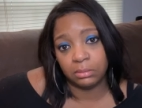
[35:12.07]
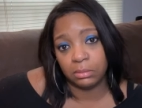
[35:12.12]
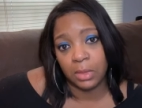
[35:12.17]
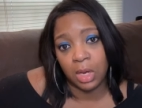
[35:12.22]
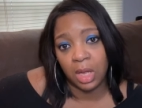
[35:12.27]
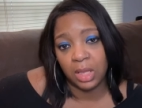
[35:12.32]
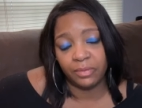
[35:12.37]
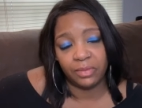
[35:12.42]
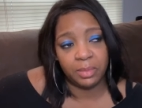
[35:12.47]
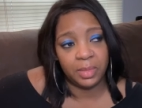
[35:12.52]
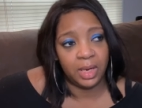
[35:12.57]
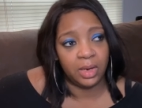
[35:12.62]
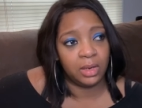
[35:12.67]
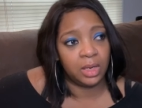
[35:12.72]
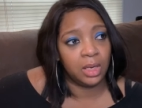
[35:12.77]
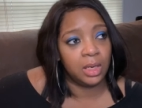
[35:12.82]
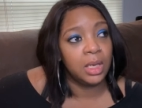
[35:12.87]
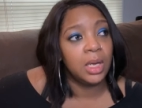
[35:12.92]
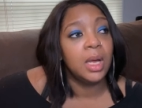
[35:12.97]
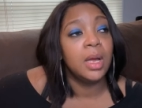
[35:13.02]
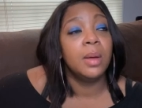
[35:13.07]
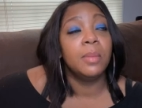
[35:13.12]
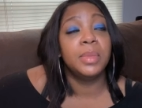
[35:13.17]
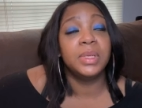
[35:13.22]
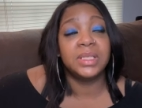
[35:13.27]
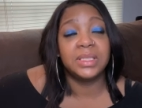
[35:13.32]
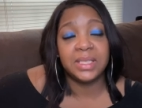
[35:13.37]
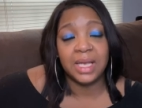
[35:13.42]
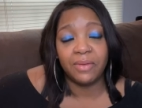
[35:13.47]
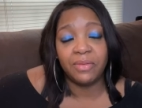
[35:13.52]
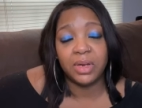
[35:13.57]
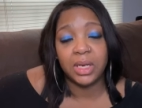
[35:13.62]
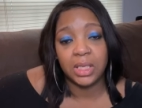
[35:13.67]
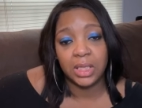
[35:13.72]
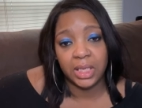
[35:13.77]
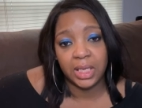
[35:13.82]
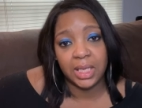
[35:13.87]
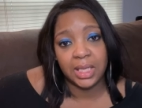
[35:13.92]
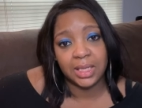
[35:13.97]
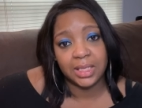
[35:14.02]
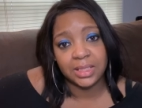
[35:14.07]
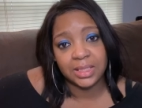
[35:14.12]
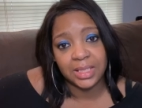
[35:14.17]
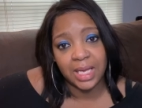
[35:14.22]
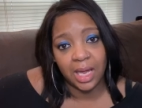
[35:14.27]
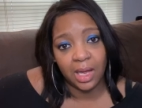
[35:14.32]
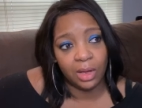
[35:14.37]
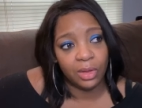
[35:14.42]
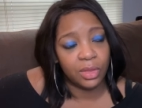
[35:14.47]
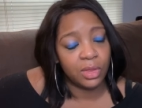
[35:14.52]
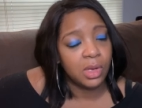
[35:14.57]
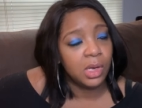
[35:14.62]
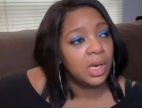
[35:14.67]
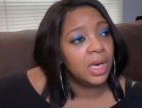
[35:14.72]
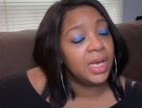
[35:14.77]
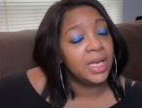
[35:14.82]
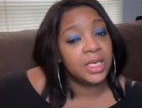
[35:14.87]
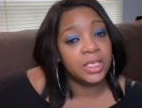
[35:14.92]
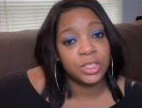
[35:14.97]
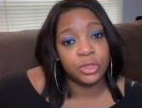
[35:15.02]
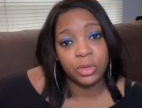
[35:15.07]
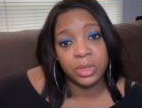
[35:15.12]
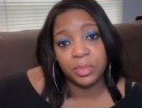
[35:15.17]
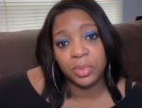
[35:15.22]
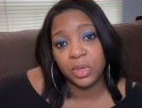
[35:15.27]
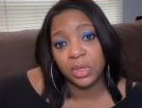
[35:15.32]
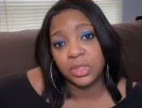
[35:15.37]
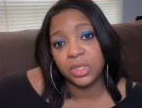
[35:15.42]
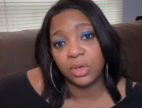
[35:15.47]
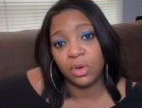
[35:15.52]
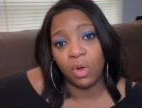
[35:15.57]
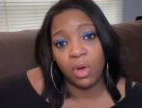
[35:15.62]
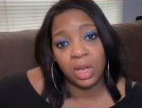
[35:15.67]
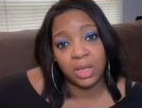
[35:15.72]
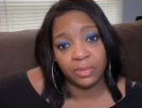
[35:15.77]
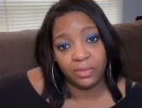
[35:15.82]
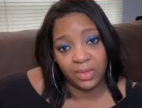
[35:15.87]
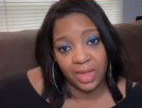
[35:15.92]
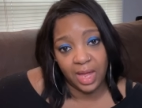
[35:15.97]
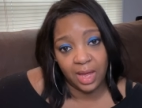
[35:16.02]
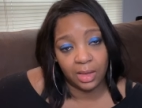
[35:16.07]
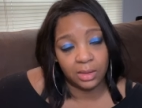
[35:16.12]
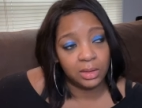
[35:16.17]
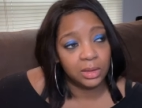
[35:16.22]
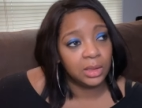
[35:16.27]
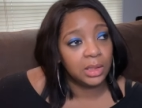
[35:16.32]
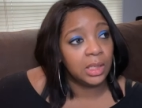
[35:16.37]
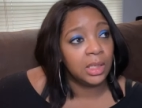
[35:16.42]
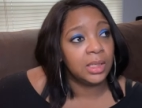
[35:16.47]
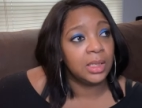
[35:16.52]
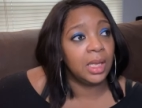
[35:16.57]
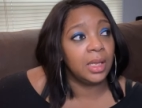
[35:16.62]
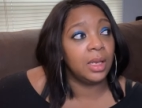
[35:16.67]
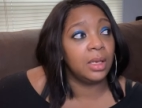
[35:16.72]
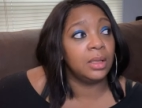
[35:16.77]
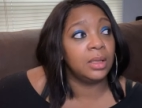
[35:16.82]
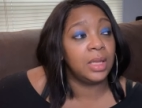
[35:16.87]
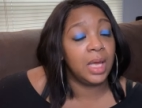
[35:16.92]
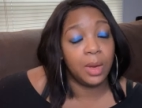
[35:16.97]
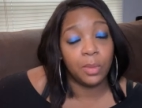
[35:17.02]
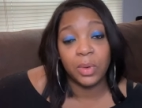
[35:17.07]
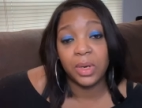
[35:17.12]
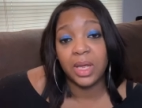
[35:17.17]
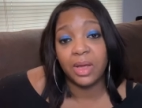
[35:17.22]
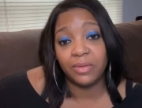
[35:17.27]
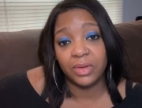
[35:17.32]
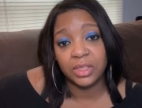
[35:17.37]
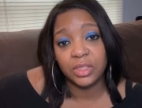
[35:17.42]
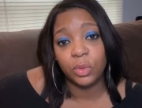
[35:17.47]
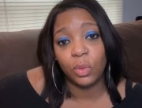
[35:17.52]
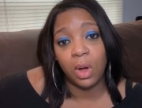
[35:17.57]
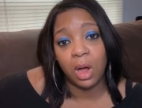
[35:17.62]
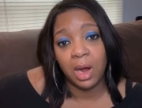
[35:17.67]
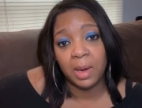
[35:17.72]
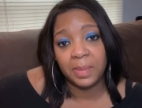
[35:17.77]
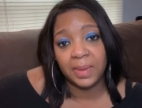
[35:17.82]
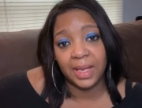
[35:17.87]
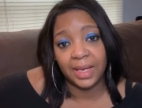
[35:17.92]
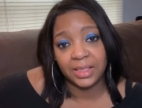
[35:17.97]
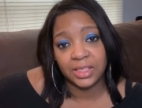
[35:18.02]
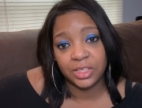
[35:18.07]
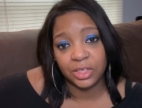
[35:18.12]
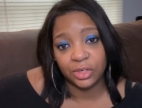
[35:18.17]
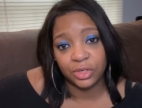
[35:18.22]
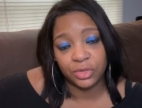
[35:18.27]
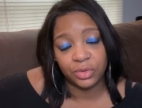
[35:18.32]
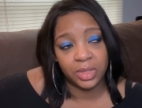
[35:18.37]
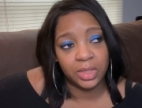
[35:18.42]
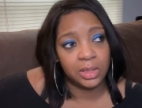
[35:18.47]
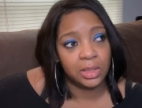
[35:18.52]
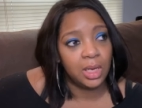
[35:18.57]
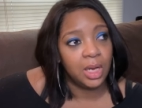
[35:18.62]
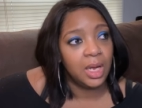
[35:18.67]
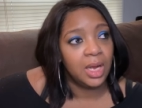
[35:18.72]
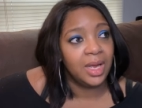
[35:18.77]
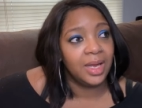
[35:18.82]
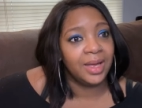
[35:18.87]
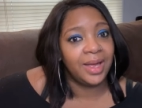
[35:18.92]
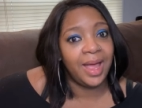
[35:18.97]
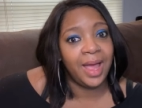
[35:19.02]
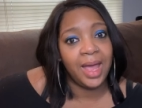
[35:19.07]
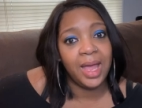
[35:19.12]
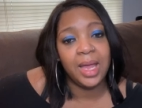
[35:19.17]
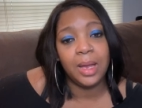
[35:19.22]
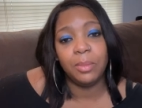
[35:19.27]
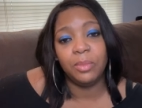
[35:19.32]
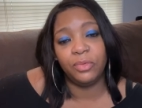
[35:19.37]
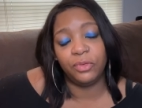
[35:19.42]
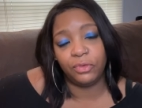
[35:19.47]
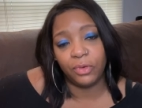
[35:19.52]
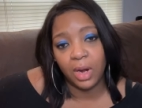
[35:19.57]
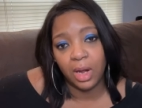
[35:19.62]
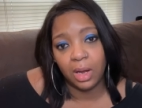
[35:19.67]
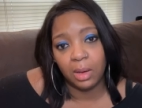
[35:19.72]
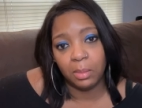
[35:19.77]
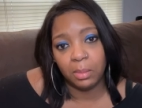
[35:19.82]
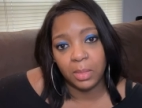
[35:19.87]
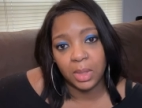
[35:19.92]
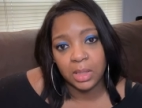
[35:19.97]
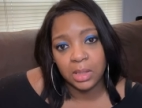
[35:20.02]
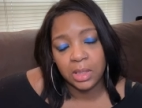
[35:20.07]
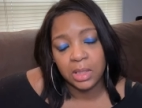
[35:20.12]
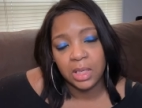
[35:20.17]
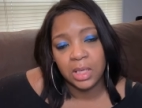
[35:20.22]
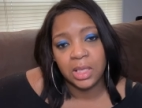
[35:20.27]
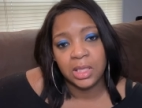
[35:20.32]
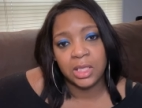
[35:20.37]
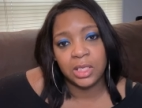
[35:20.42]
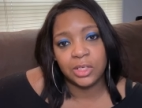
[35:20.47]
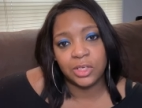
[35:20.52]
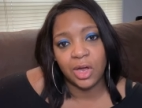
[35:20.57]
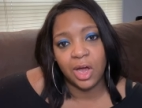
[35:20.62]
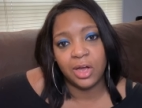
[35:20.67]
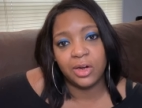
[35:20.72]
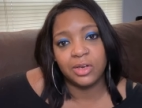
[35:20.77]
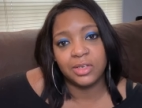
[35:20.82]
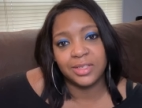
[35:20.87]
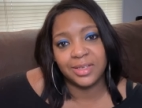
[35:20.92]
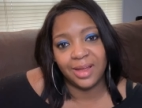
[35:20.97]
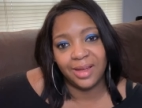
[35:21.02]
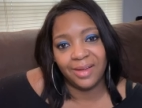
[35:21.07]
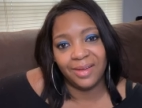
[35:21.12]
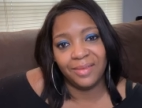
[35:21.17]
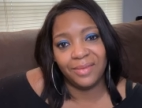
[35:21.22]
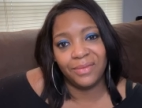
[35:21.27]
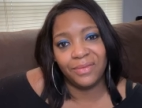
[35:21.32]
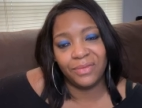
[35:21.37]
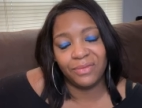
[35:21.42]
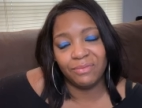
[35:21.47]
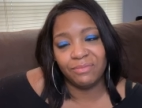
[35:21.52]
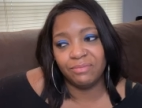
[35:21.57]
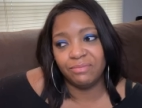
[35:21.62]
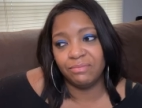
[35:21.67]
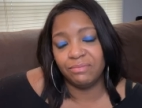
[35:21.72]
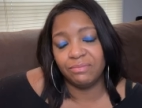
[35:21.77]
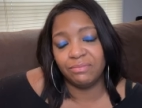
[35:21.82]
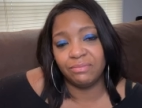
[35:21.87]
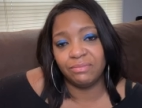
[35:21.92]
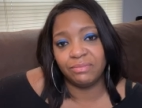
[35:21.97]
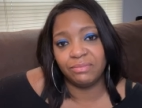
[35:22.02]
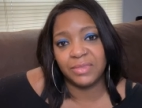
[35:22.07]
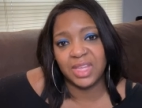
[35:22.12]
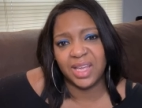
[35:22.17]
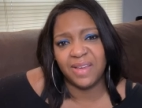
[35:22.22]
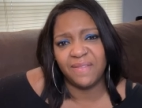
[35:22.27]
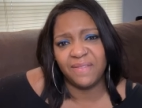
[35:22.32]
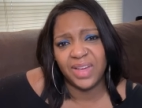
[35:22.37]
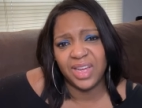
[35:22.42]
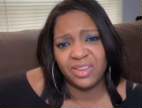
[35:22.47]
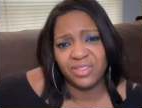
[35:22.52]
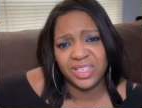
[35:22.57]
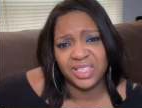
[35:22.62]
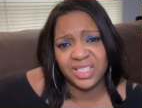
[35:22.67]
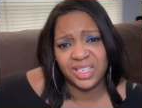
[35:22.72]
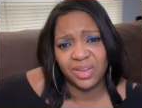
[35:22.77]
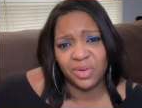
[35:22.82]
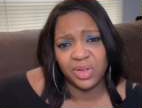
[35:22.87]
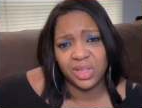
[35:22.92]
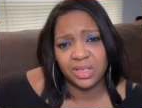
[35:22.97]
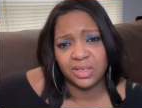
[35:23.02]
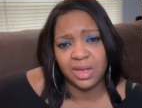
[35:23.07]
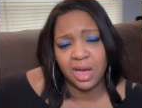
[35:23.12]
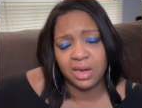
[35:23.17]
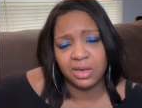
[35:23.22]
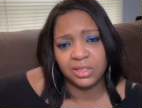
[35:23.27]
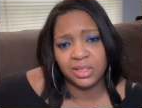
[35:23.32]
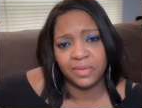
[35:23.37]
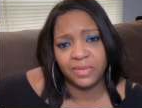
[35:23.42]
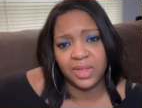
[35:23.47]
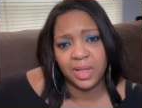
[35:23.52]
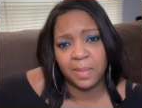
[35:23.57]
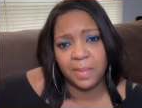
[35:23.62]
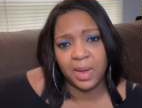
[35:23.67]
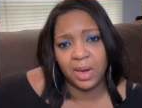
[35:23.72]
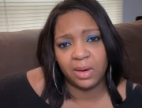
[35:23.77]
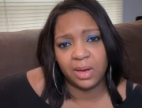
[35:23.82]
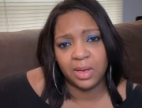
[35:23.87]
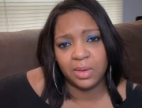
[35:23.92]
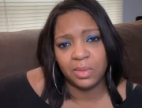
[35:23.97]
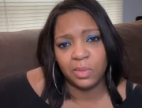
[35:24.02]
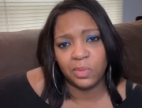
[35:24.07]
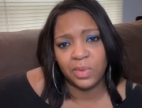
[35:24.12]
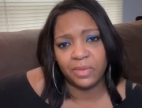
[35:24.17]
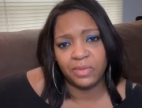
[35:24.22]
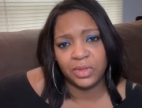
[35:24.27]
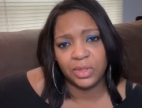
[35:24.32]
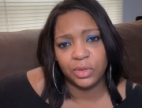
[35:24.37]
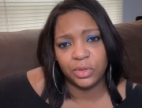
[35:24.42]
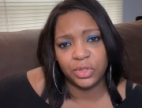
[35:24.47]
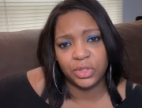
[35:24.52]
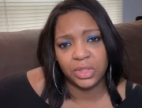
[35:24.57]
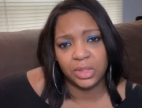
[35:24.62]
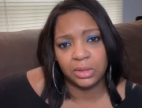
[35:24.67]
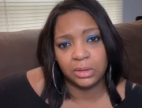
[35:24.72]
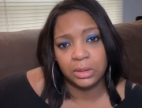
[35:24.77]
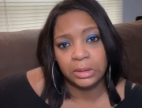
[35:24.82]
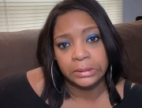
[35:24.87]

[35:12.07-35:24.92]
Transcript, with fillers: all of America, but definitely in the South, history books and all of that, that they were giving to our black children came from the daughters of the Confederacy or the Daughters of the American Revolution.